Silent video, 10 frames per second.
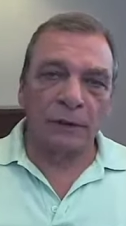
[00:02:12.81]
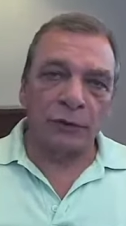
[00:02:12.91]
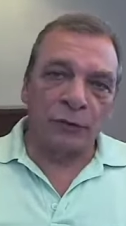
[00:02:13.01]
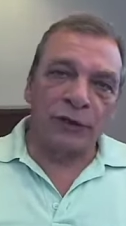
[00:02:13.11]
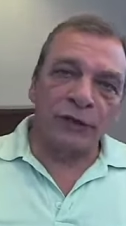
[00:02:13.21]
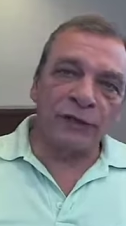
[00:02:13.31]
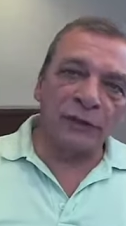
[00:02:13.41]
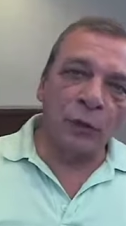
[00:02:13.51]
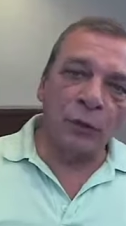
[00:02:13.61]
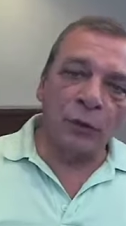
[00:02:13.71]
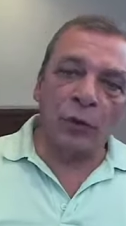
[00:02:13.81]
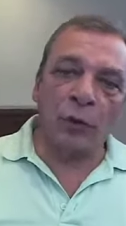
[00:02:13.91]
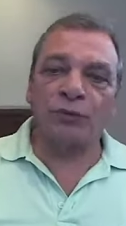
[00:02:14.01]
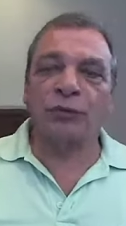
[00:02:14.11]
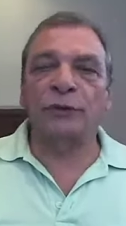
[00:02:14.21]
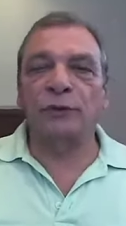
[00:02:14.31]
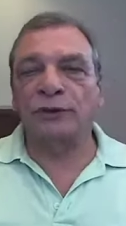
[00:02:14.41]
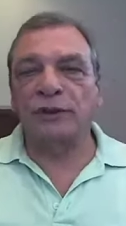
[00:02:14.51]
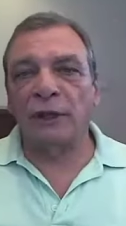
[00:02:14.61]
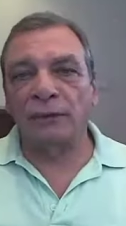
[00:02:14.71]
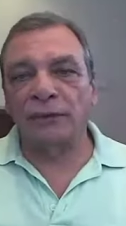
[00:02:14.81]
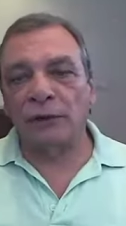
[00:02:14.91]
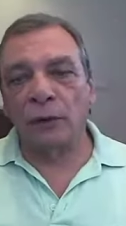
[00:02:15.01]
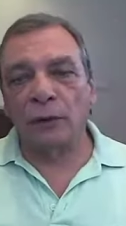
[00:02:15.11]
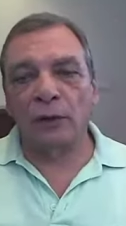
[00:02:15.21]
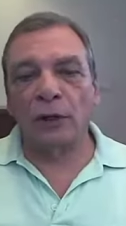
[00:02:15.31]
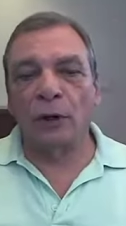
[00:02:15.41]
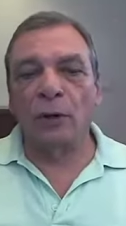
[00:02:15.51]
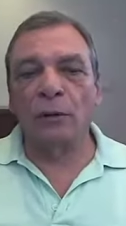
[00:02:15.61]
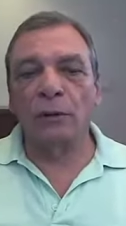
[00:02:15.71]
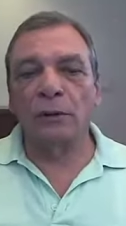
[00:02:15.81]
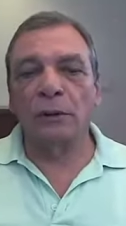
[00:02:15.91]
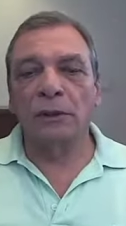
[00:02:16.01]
So there is no more option to slam the door and go.